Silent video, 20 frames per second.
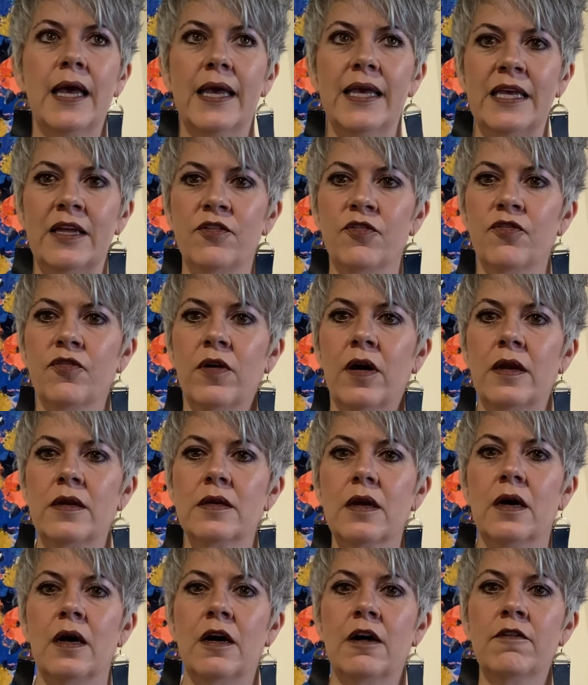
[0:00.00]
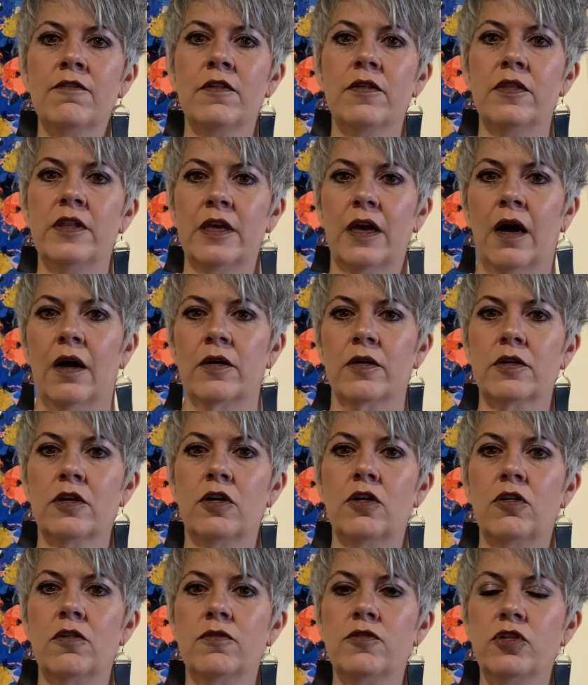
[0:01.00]
in front of the Otter
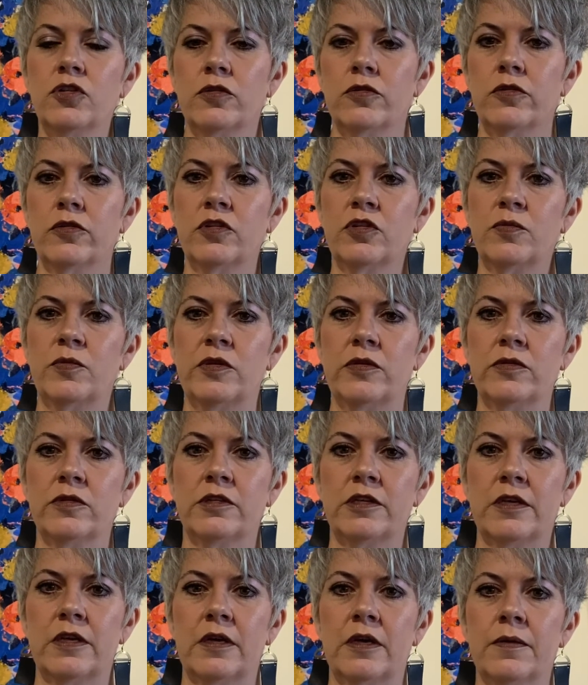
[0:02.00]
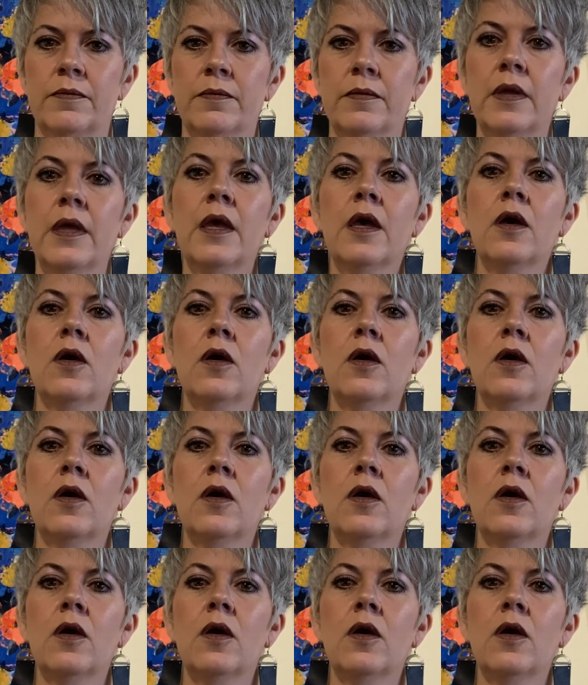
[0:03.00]
Cove Children's Museum.